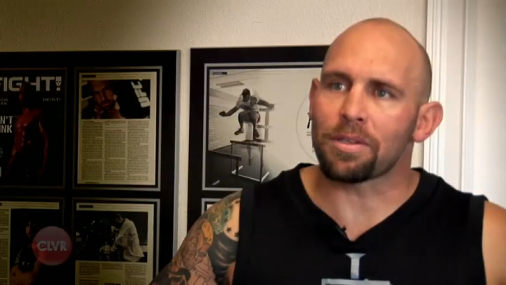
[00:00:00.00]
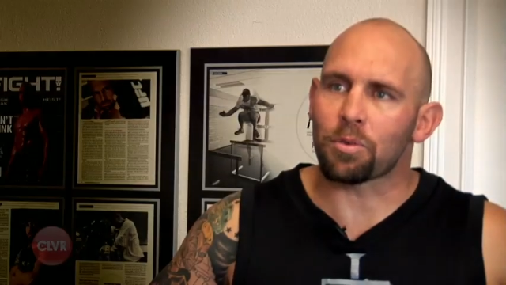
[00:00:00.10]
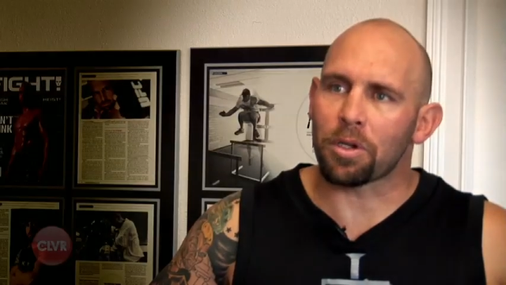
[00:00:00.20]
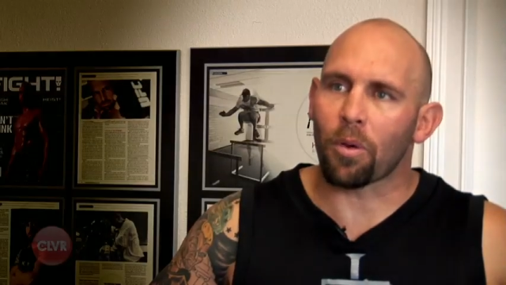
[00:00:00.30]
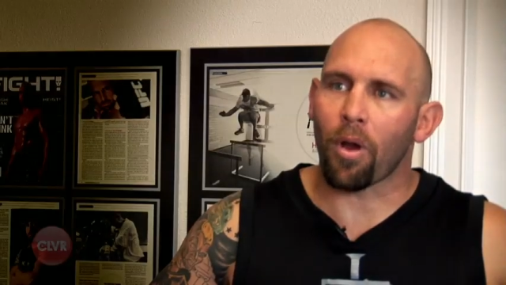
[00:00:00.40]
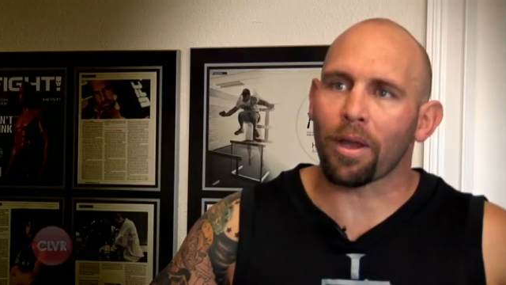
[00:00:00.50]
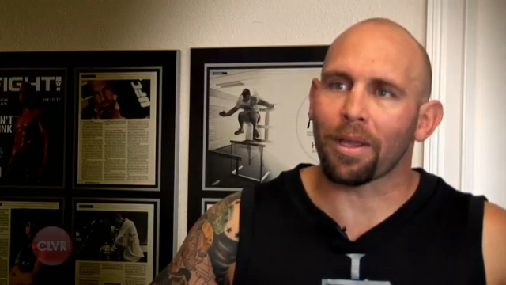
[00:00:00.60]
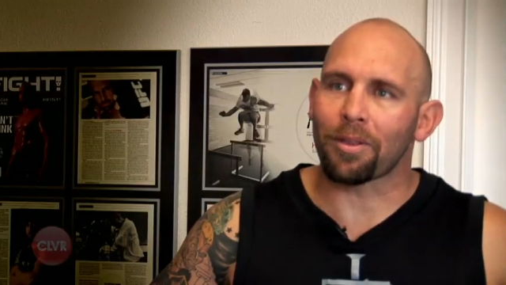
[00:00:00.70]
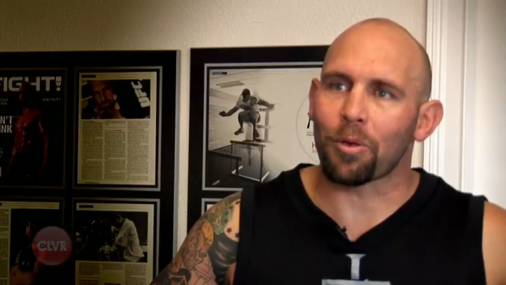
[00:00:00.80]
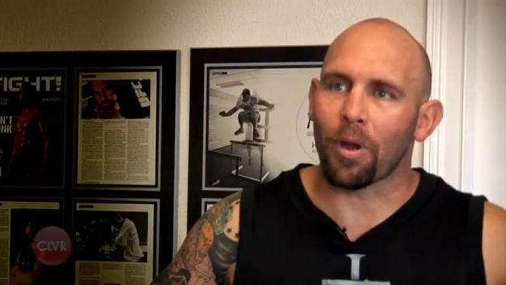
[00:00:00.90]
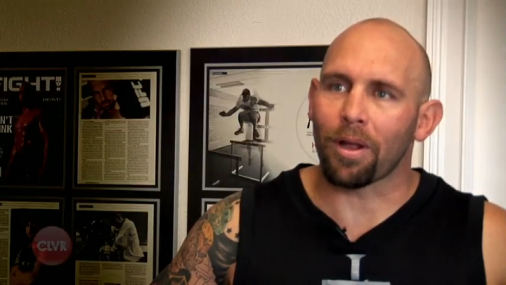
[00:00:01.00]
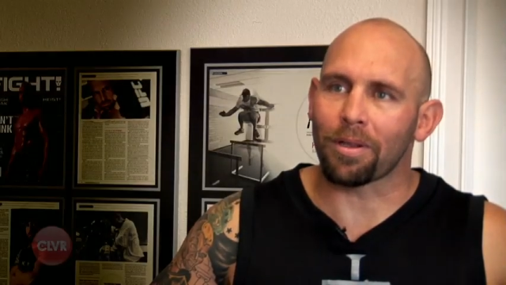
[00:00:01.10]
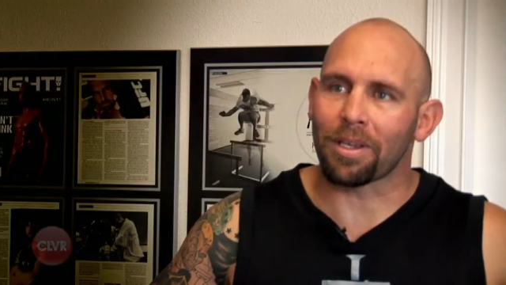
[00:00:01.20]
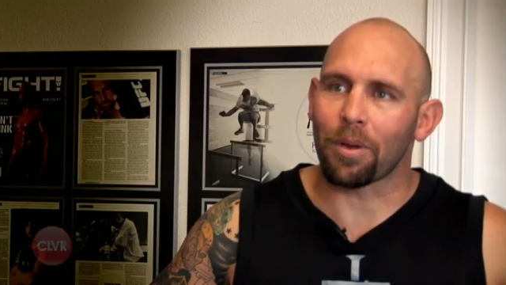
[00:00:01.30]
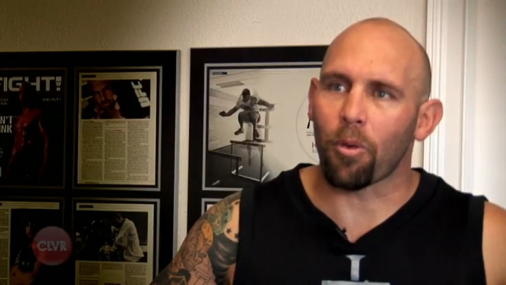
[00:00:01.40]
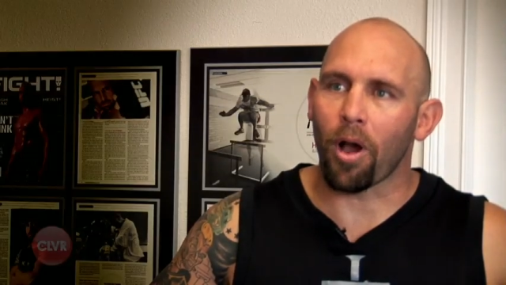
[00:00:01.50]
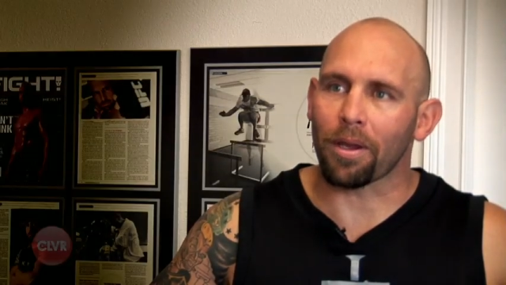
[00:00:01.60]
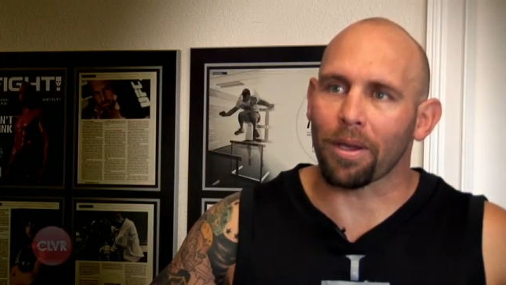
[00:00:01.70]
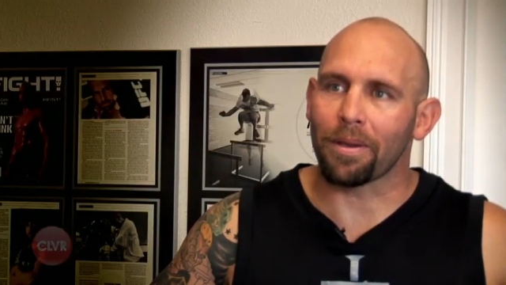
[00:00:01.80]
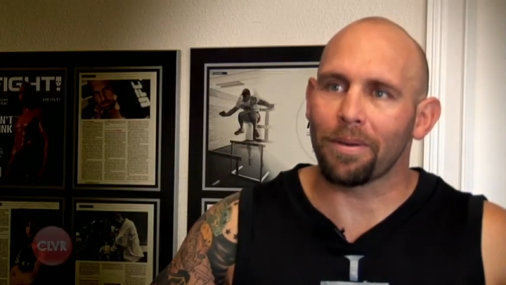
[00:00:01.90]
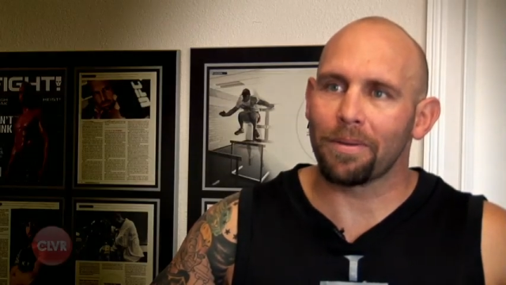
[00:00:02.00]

is when you're walking through hell to keep walking.